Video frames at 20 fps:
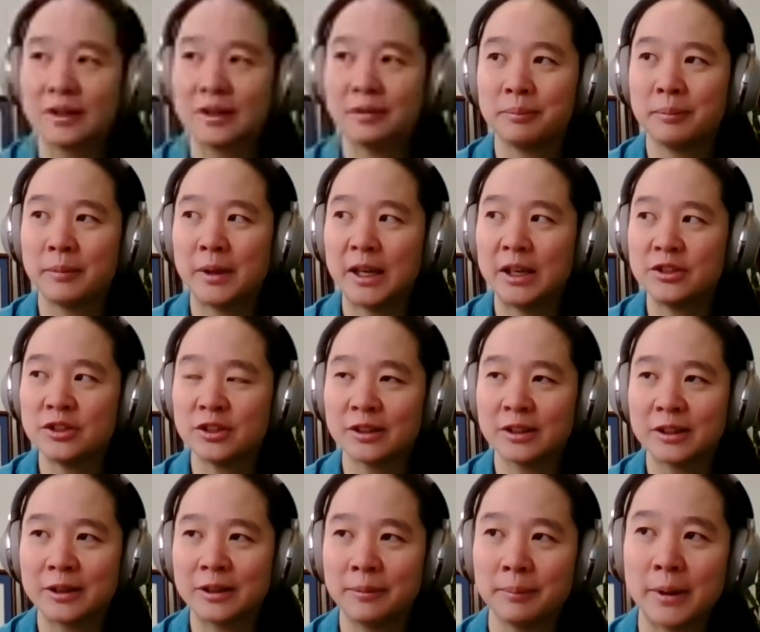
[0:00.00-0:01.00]
the major
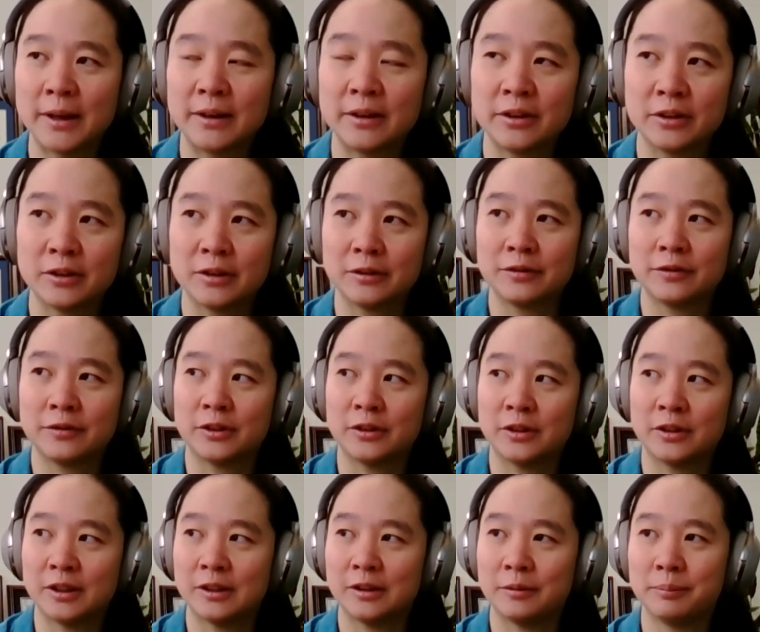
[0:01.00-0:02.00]
competitor
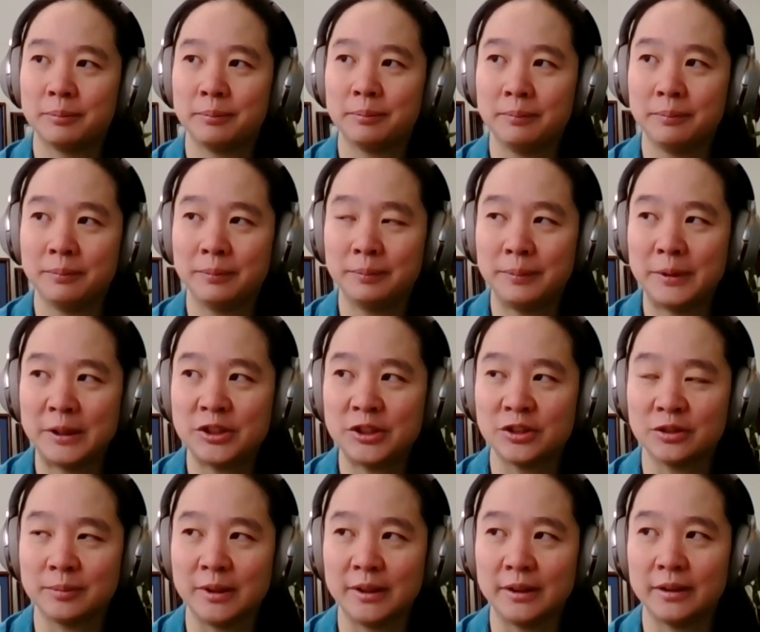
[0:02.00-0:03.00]
for
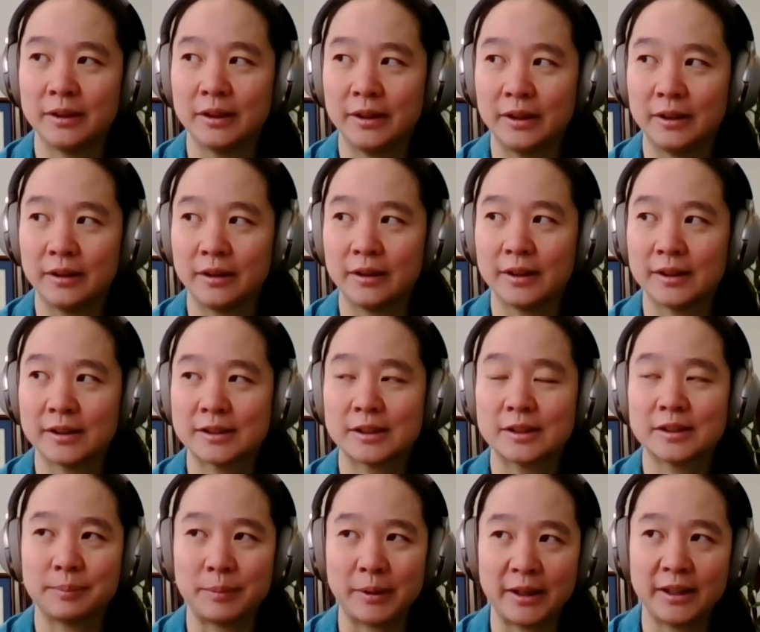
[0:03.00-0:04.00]
bitumen in this
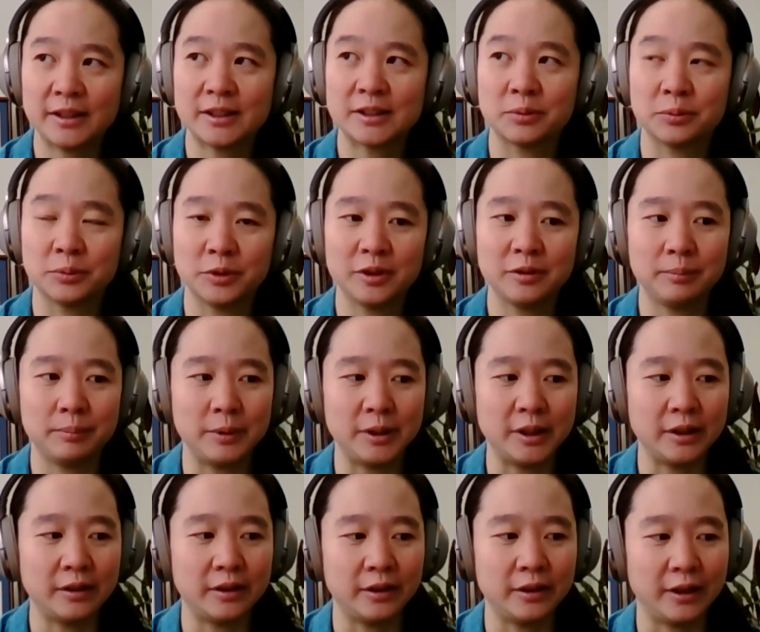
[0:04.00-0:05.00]
space would
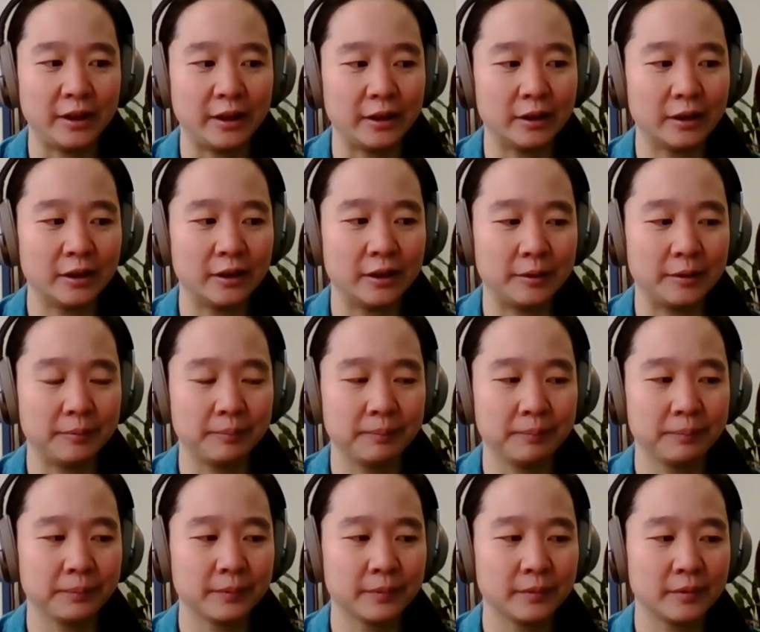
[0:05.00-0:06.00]
be
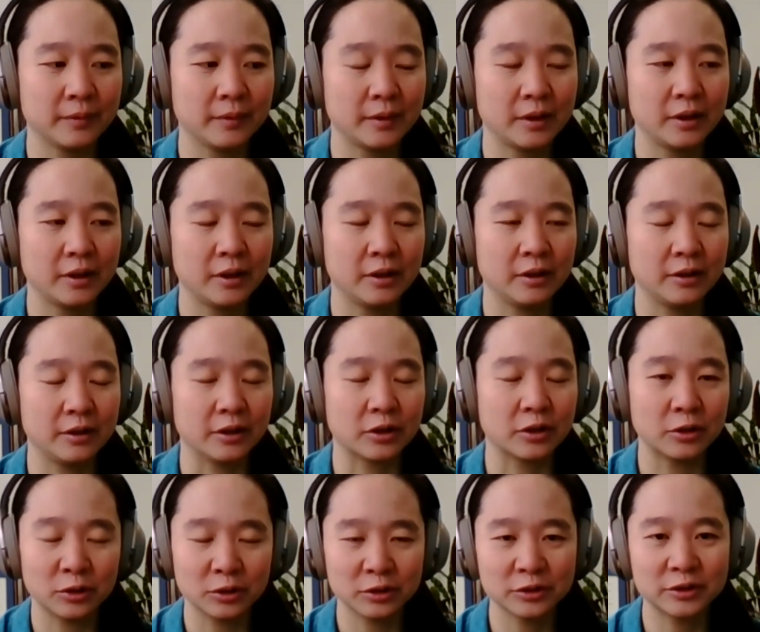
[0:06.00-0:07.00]
the
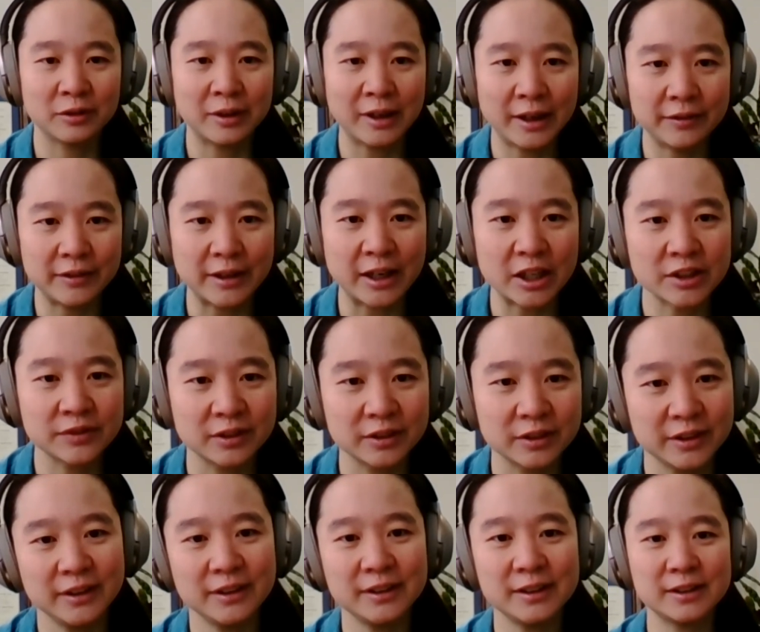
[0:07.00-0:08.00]
coal-derived
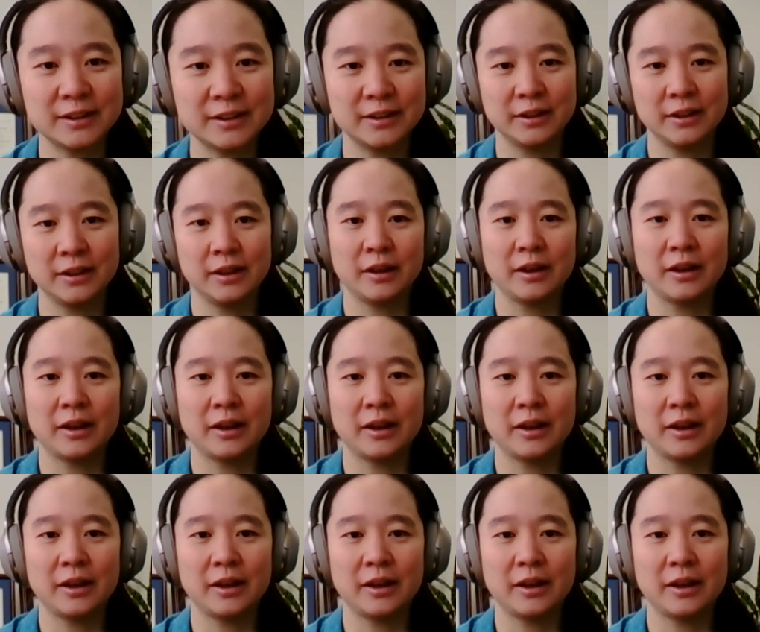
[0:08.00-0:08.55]
asphaltenes.